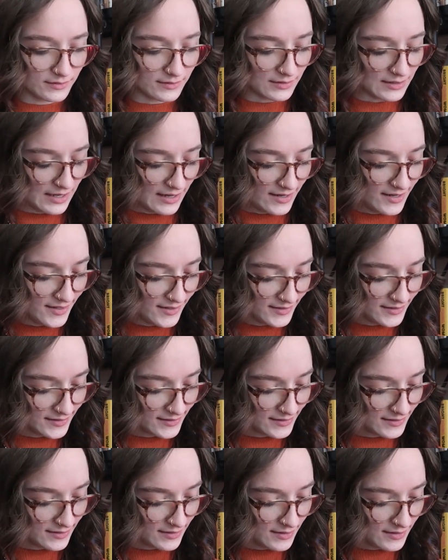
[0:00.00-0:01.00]

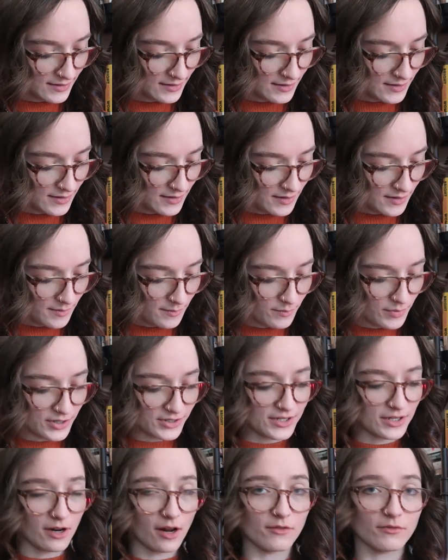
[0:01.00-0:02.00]
Nice.
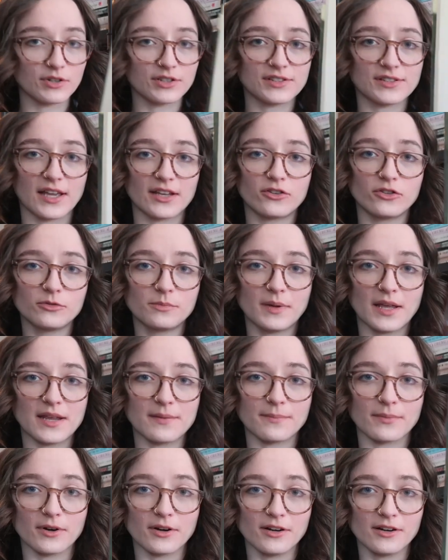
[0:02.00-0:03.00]
Printed on recycled
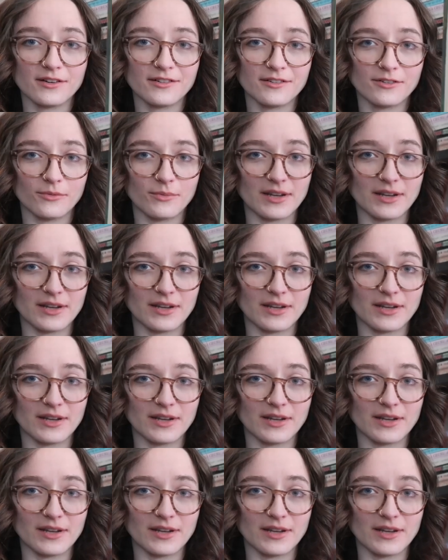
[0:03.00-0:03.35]
paper.